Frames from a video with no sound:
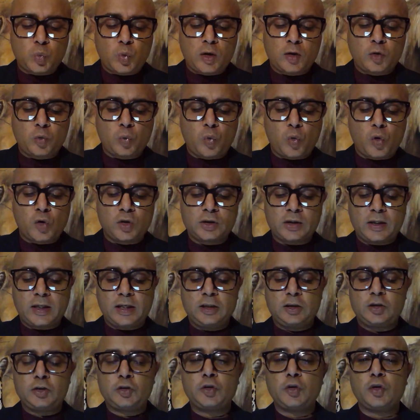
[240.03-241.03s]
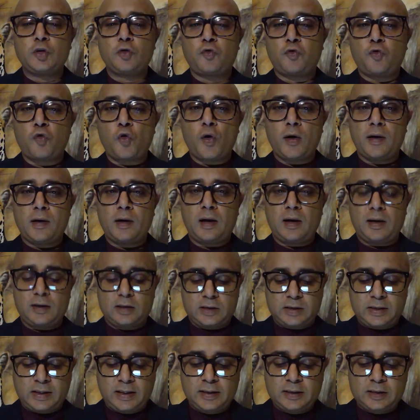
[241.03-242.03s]
one was a student 4IR
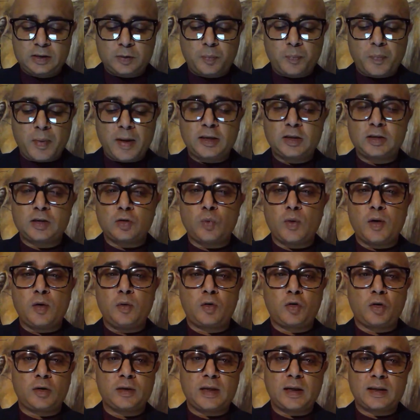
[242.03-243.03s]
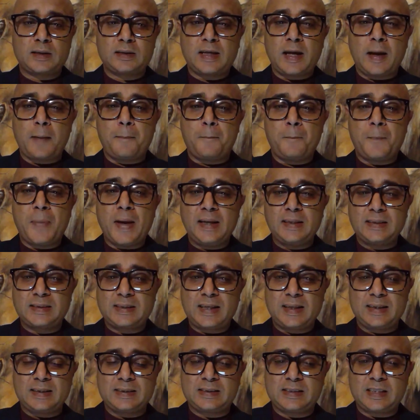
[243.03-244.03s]
skills based, where we conducted a
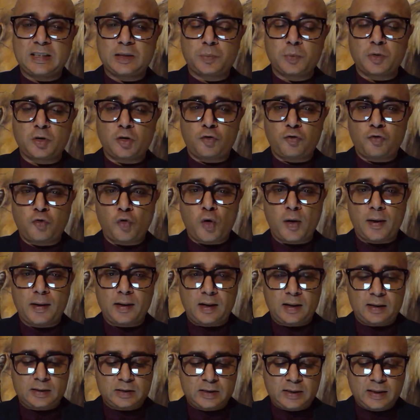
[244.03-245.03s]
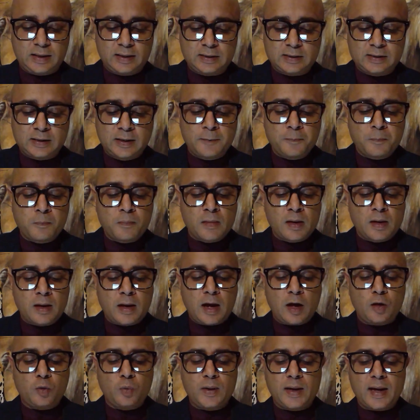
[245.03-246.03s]
baseline assessment of 4IR skills,
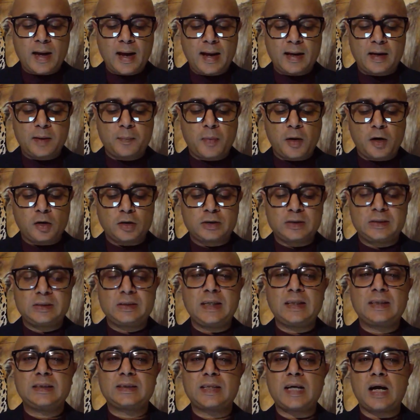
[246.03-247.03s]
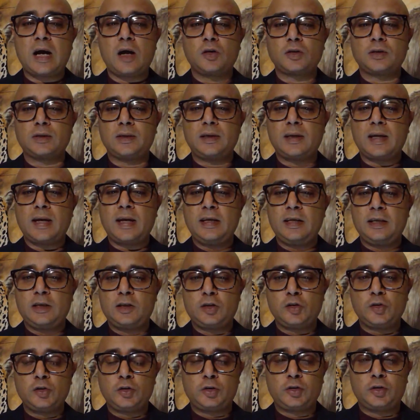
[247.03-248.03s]
and we had about
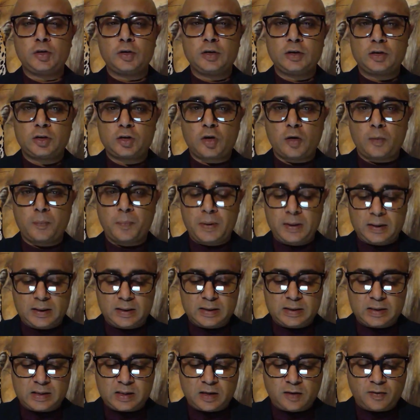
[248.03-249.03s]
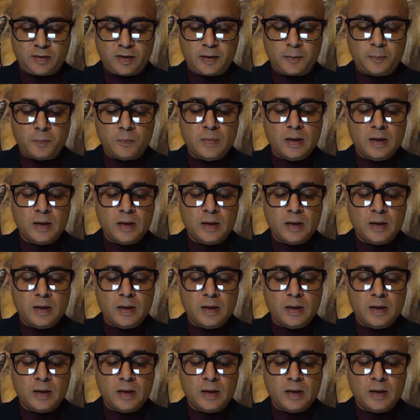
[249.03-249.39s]
6,082 students complete the survey.